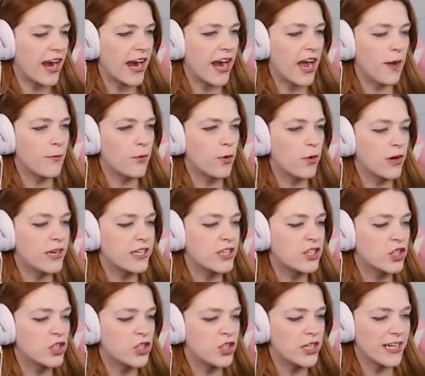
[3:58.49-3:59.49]
right, I'm going
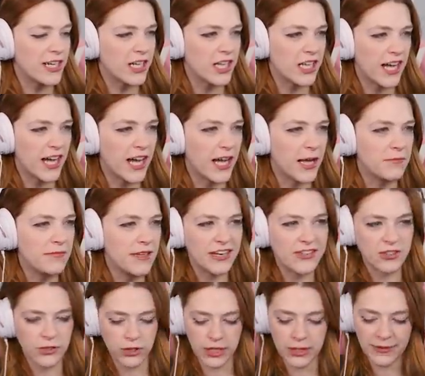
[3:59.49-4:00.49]
to create a club and
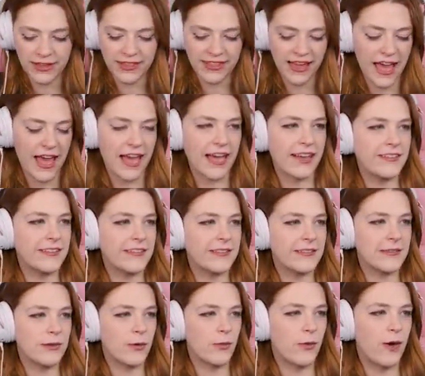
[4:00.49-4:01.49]
it's going to be the
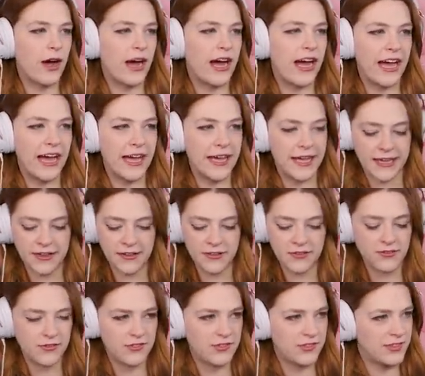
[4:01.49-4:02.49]

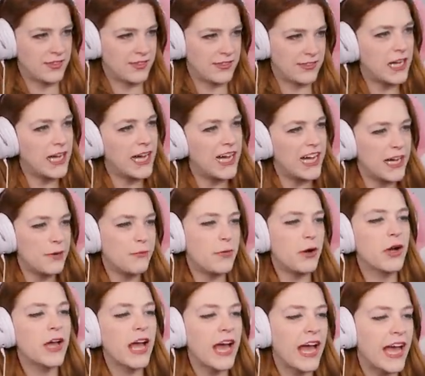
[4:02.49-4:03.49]
ex-wives club.
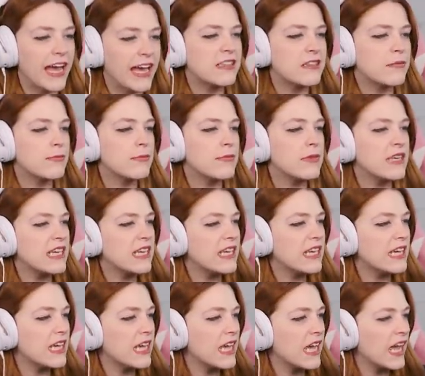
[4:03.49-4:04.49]
Okay, it's
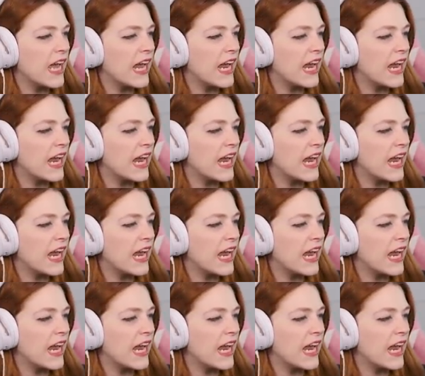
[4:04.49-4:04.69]
me